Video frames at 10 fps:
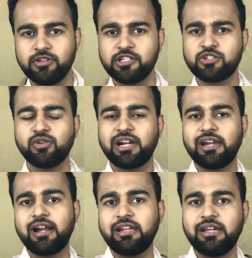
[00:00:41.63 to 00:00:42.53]
just to
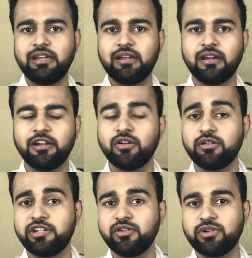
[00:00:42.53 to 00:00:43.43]
declare the
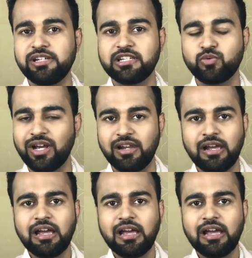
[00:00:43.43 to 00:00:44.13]
duties as well.